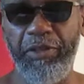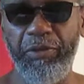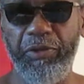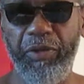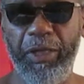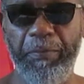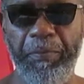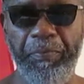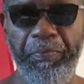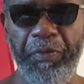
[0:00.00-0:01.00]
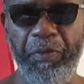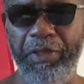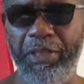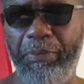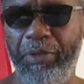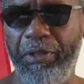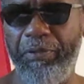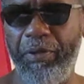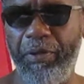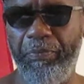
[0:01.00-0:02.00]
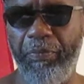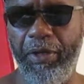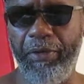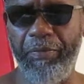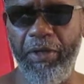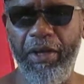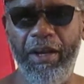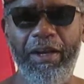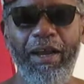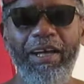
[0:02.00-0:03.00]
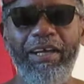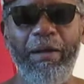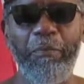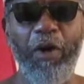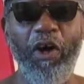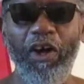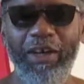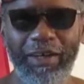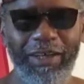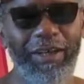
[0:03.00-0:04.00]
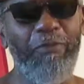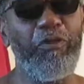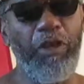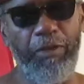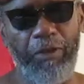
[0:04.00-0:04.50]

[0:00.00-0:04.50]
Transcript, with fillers: juice, right? What else I put in? Um, um a clarinet bar. I'm sorry.